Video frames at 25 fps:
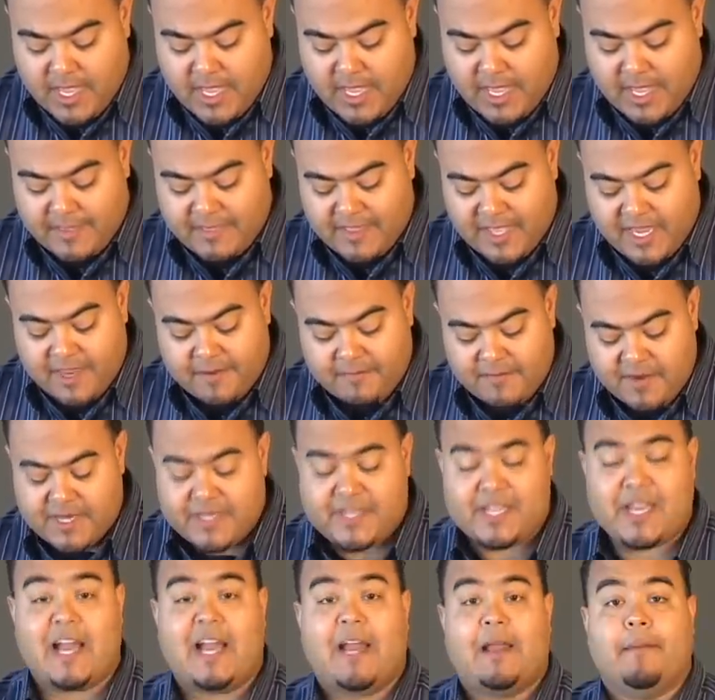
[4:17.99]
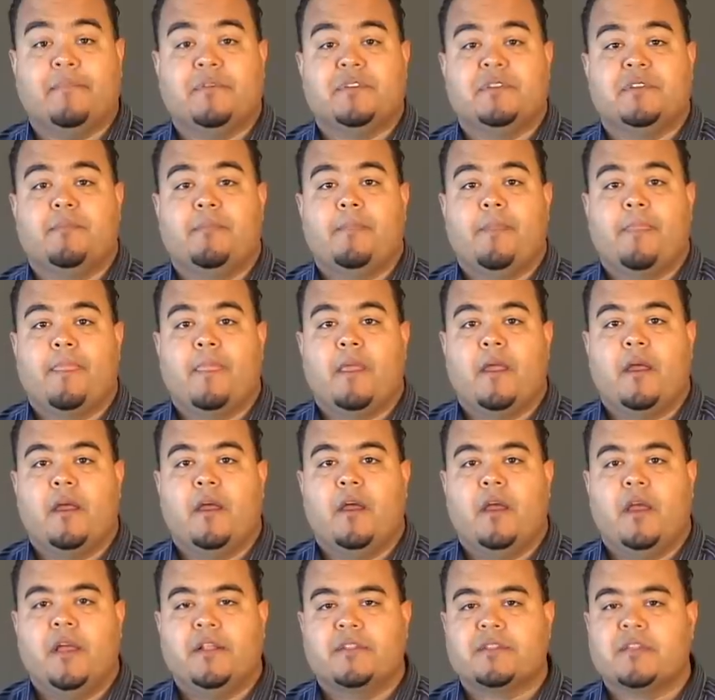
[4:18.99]
In the evening times,
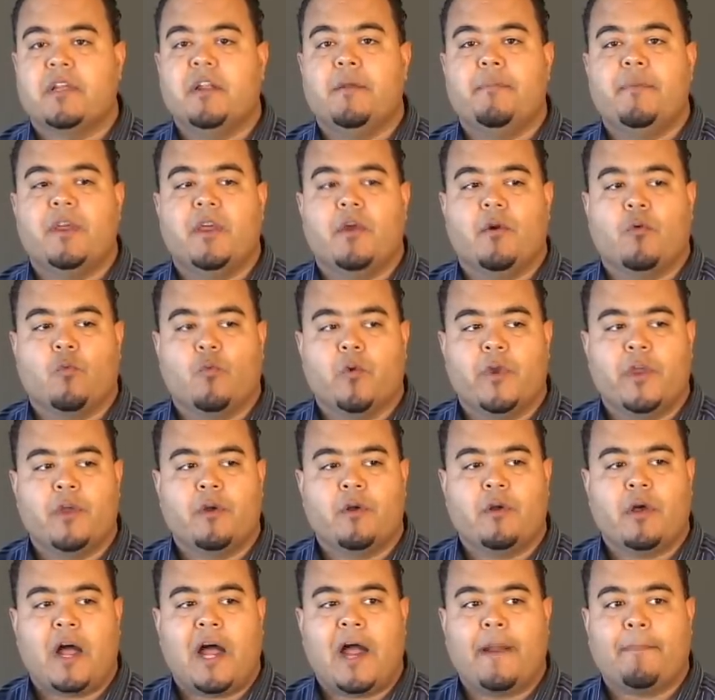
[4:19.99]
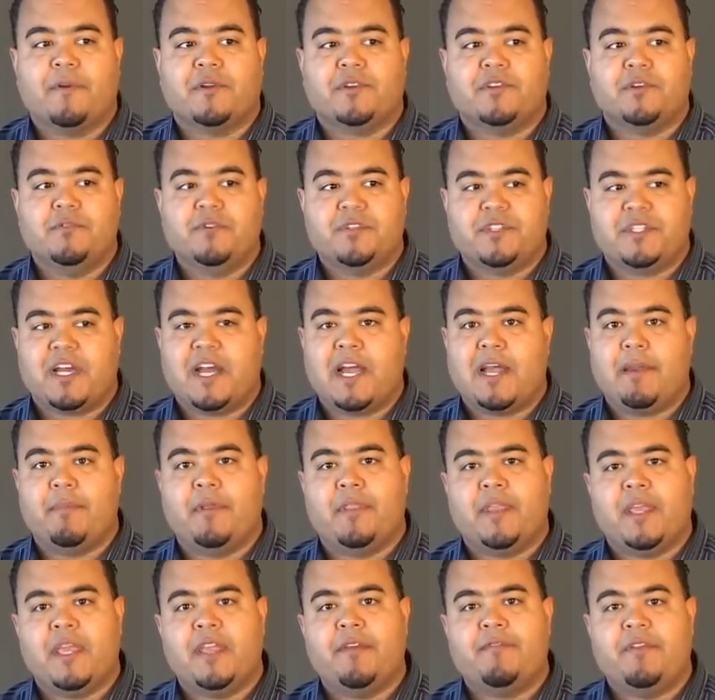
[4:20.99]
it's going to be a real opportune time
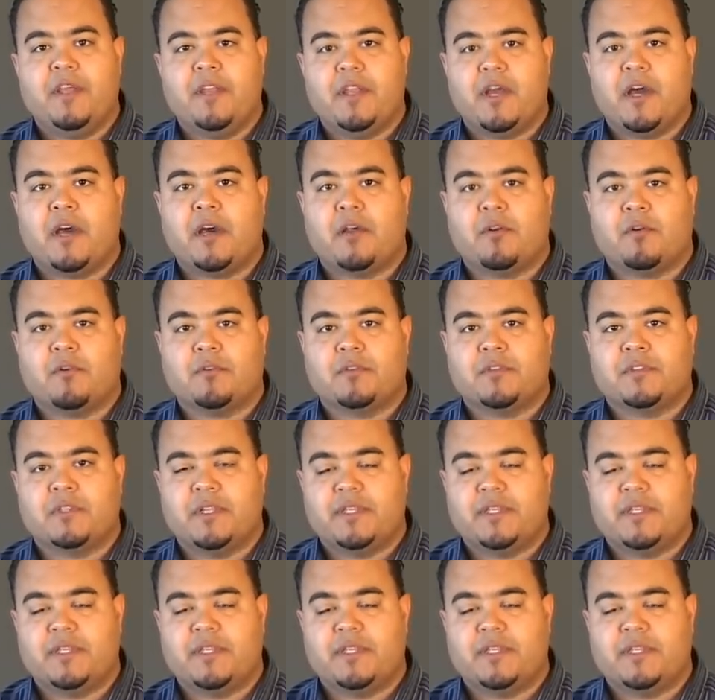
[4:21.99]
in the evening huddles.